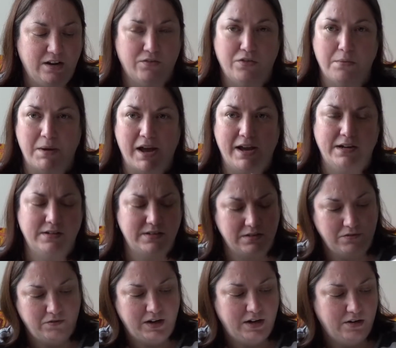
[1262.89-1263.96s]
of the paints, the
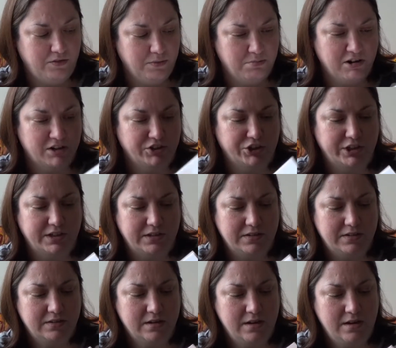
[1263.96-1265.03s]
feel of the
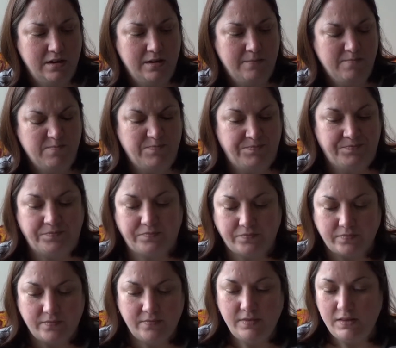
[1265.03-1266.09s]
brushes.
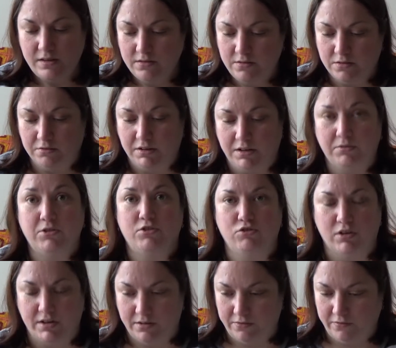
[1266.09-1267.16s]
Sorry, I'm just
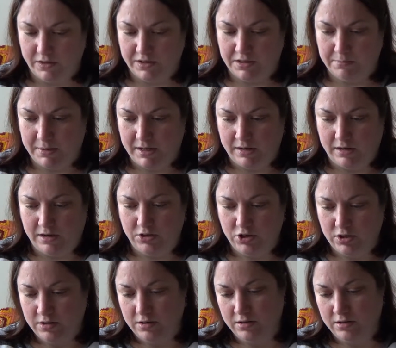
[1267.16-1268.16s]
trying to find the page.